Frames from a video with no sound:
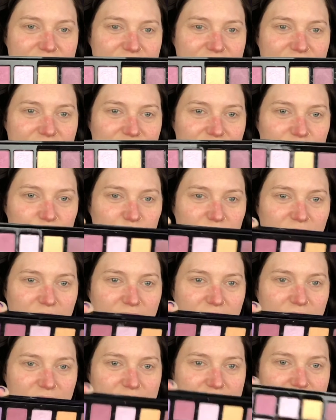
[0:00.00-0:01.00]
No, you probably
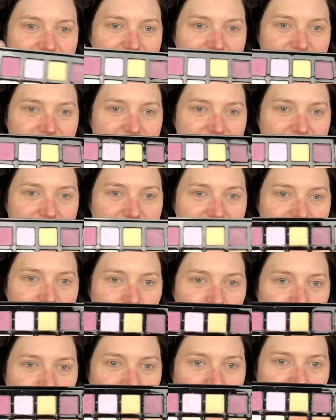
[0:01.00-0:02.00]
can't see the
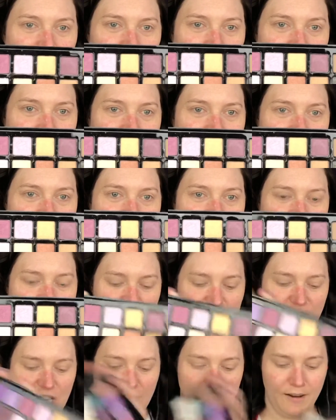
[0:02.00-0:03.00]
imprint, but yeah,
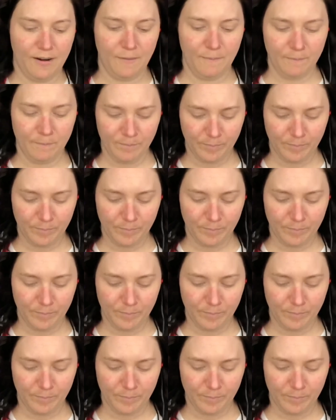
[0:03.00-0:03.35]
that shade.